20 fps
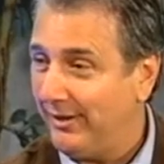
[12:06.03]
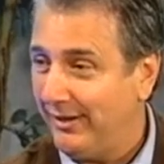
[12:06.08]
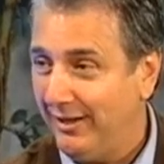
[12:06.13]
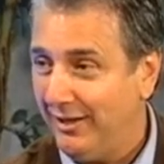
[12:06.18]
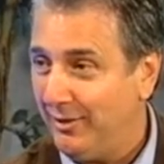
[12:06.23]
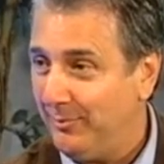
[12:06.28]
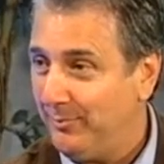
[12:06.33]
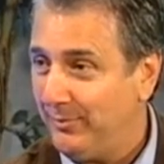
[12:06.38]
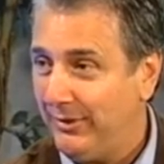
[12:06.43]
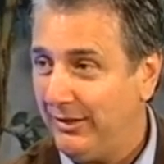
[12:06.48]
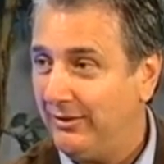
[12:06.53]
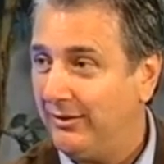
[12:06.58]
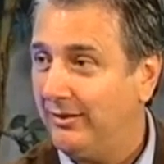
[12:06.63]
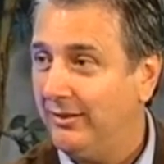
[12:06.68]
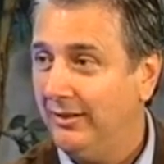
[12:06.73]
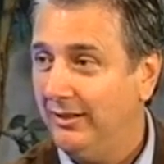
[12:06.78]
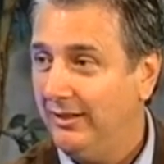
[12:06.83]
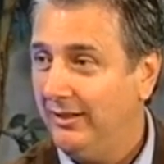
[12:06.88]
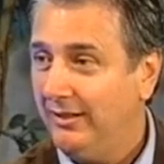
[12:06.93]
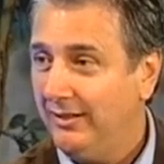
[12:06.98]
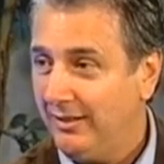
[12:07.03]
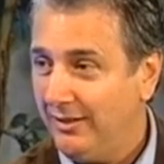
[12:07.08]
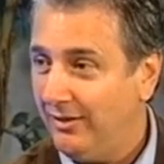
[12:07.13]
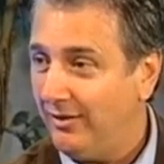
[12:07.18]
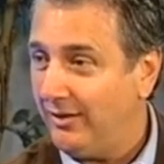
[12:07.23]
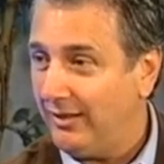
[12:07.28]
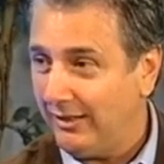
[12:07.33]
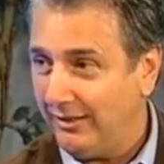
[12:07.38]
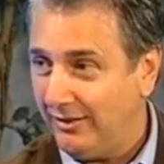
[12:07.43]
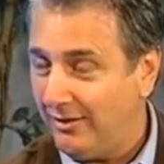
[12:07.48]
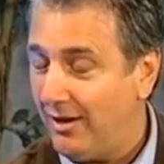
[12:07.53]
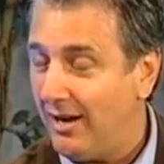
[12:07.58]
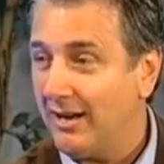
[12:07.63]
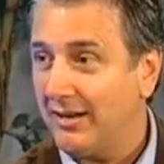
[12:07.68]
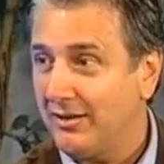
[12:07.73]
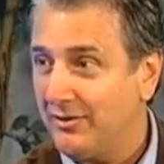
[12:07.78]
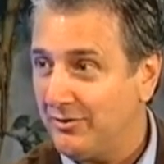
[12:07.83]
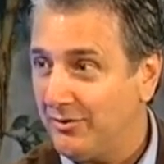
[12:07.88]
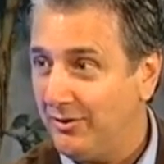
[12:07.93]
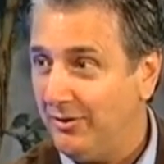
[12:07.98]
up. They're, you know, they're out of
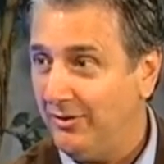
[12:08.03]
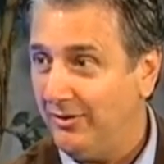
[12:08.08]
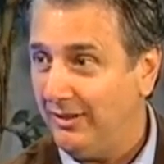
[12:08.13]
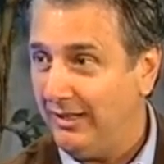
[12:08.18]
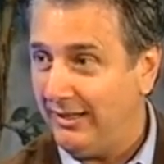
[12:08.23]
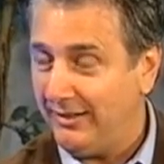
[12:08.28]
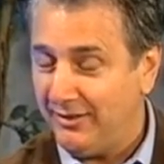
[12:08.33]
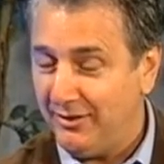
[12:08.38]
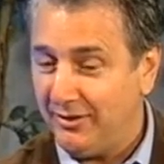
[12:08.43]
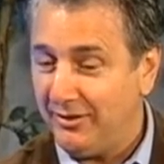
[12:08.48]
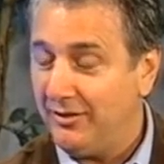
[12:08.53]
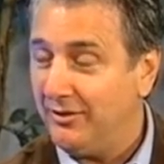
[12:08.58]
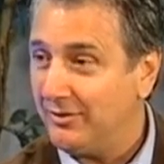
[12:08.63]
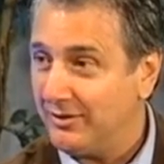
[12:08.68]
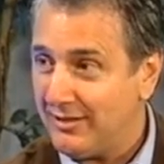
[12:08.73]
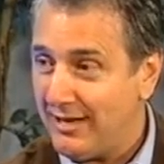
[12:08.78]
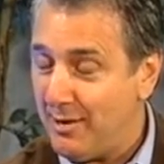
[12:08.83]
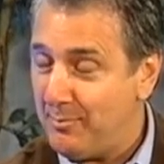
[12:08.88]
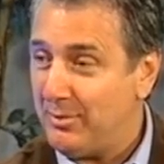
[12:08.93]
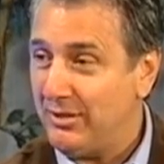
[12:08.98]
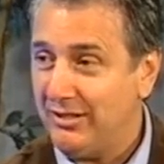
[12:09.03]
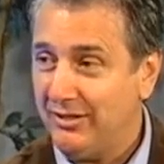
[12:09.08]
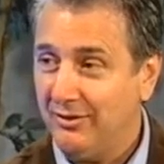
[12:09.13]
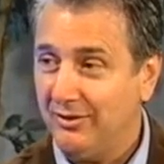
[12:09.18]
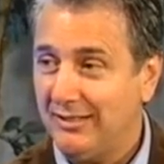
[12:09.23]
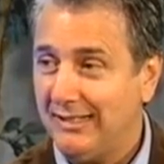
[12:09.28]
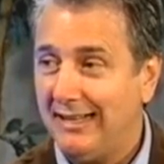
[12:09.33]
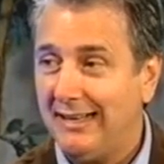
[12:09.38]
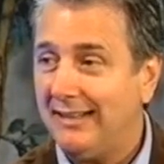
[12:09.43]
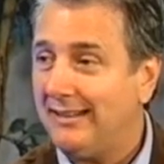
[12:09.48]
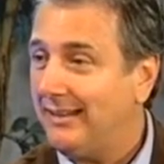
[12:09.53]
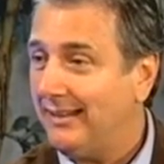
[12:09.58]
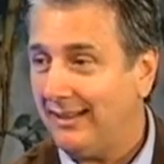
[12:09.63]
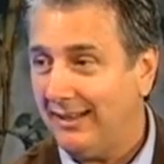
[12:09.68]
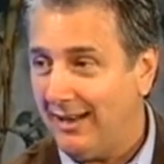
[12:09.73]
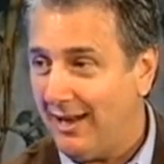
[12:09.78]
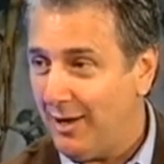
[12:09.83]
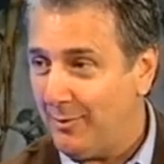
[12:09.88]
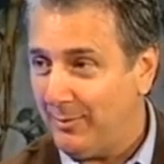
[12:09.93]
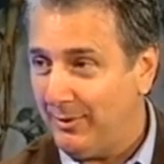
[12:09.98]
control. And during those episodes, anything
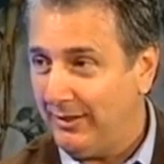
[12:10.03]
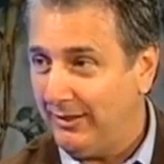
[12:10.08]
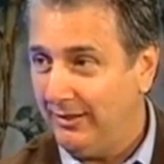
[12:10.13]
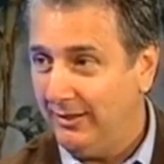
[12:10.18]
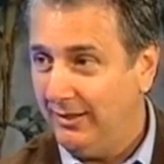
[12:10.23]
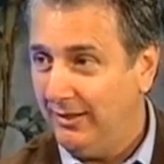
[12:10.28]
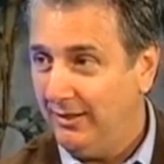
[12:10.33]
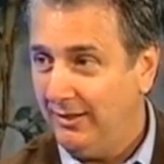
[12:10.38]
can happen.